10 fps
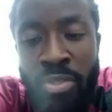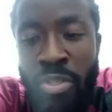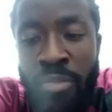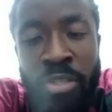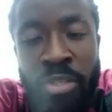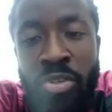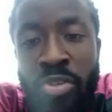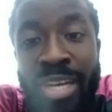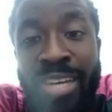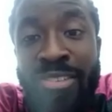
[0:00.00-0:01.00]
just make sure
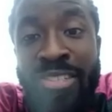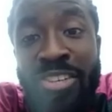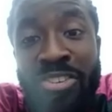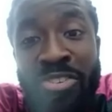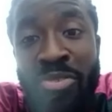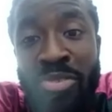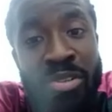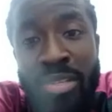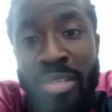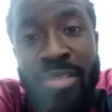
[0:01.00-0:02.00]
that you take your
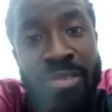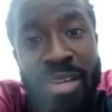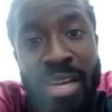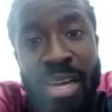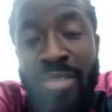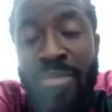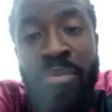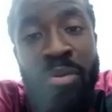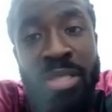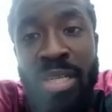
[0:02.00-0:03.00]
studies as
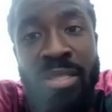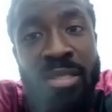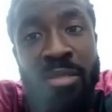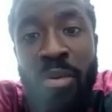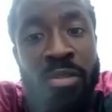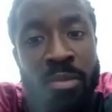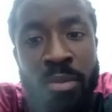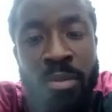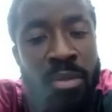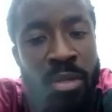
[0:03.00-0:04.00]
important as
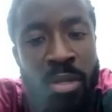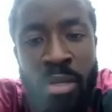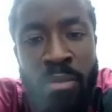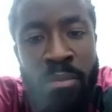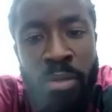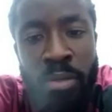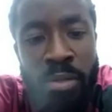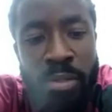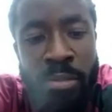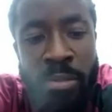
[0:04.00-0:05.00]
possible,
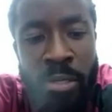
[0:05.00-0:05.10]
because mm-hmm.